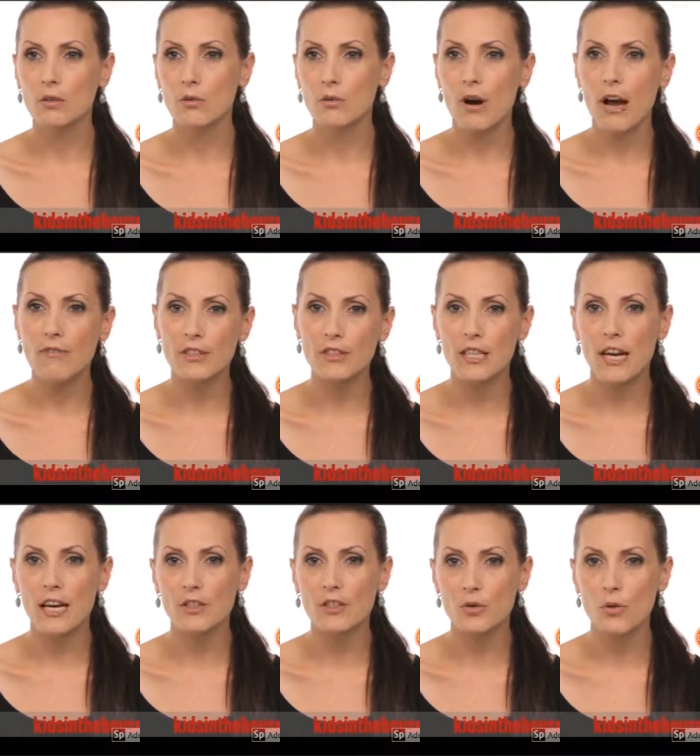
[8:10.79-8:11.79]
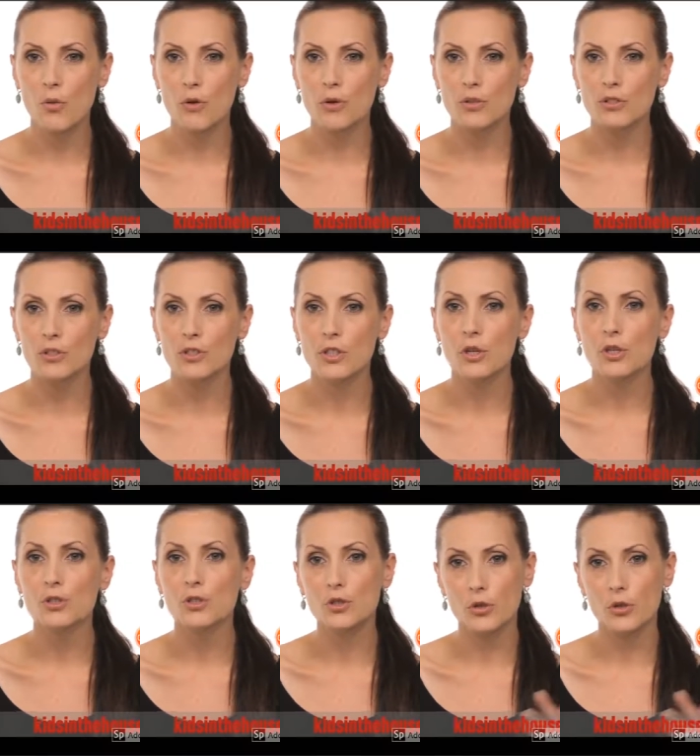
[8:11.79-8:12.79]
gravitate towards
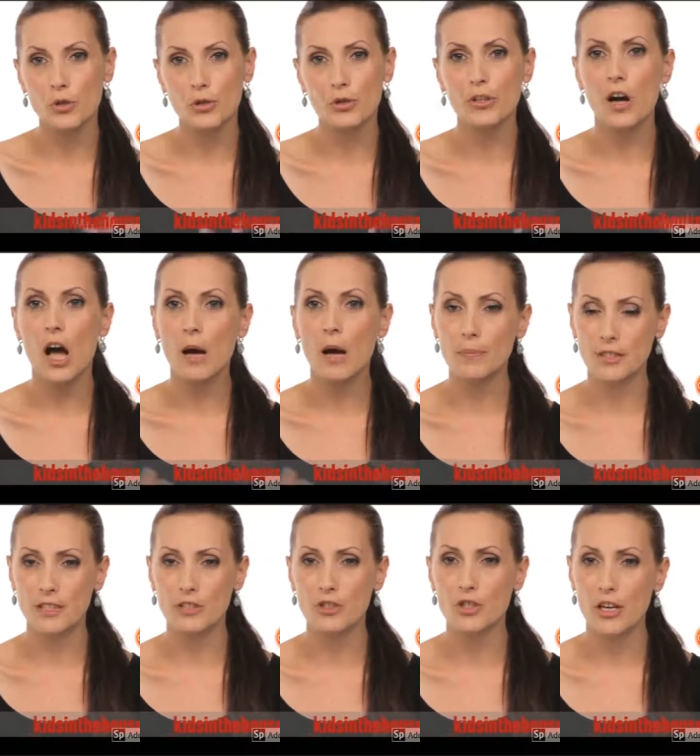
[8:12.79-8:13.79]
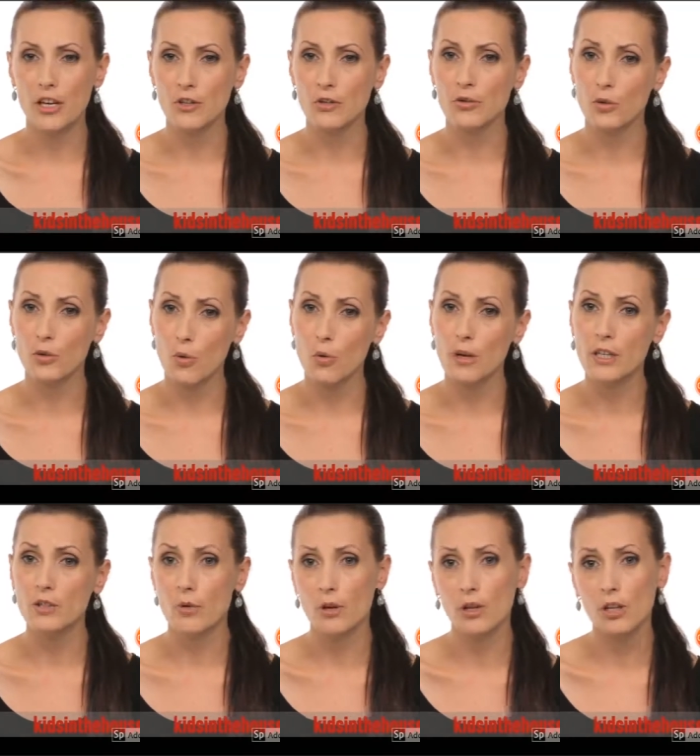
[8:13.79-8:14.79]
certain opposite gender
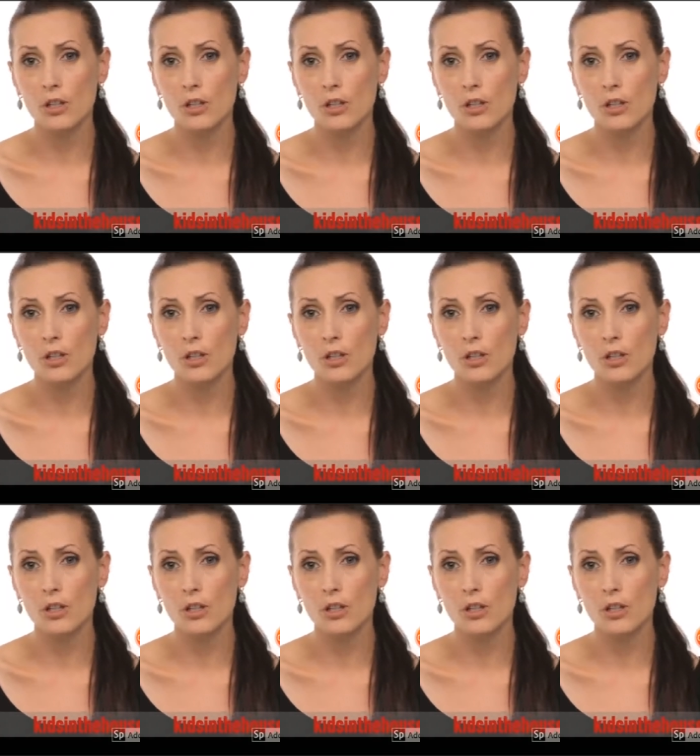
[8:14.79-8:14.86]
toys or